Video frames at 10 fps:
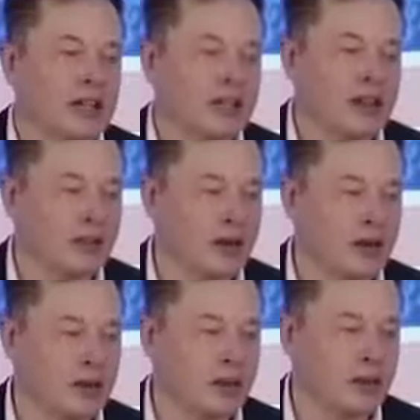say that
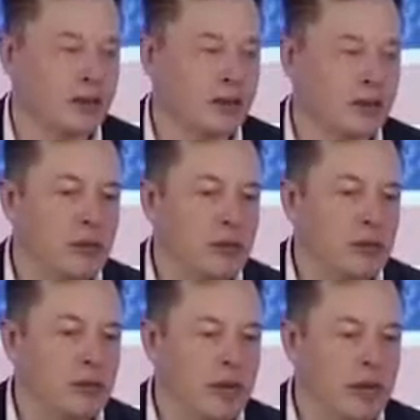that
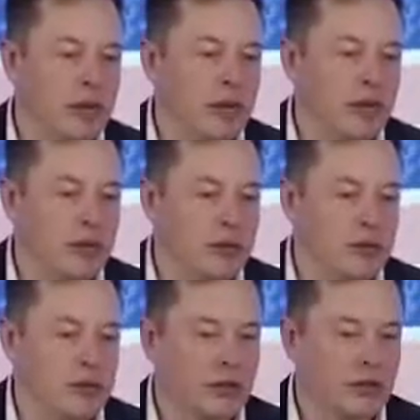
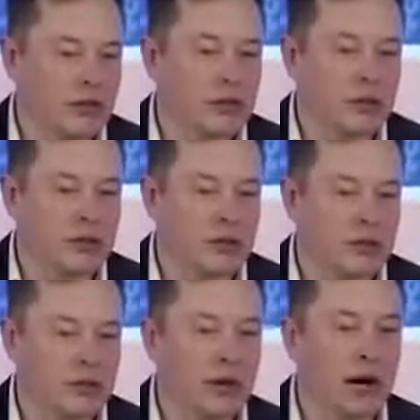just the distribution
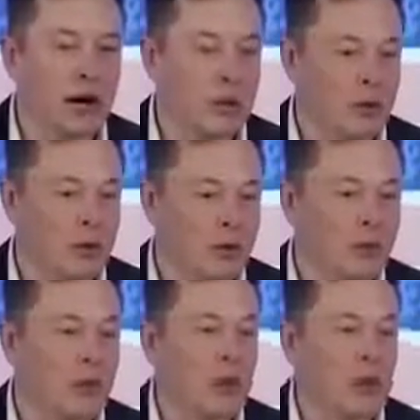of the Powerwall
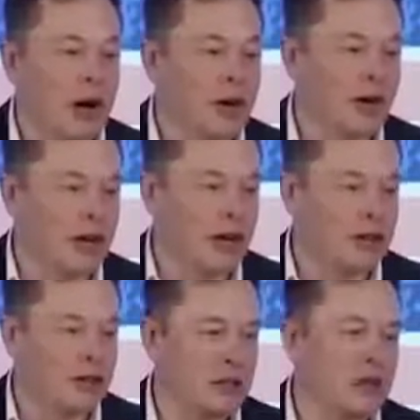will be
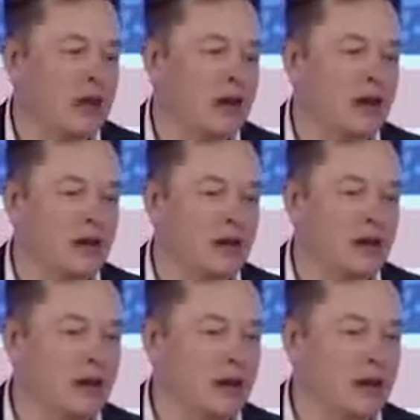prioritized on